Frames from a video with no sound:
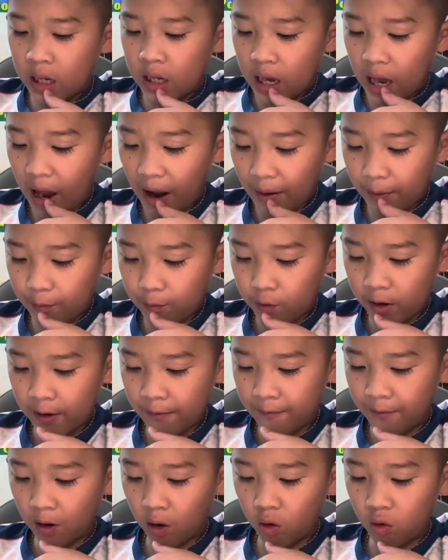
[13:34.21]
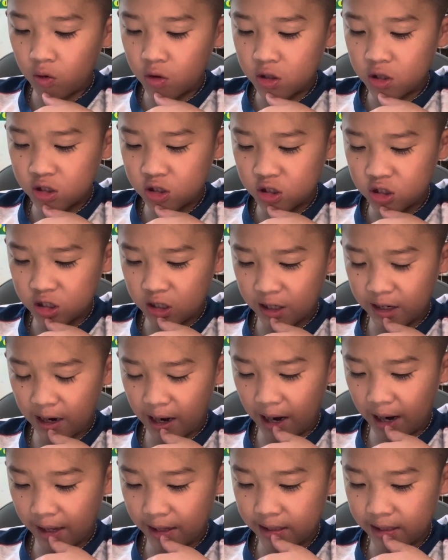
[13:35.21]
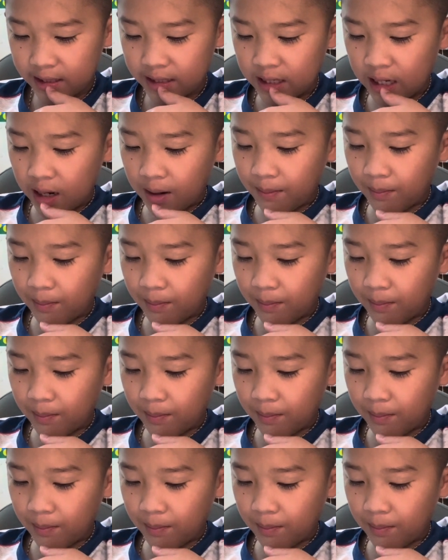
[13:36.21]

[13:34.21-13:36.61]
have revolutionized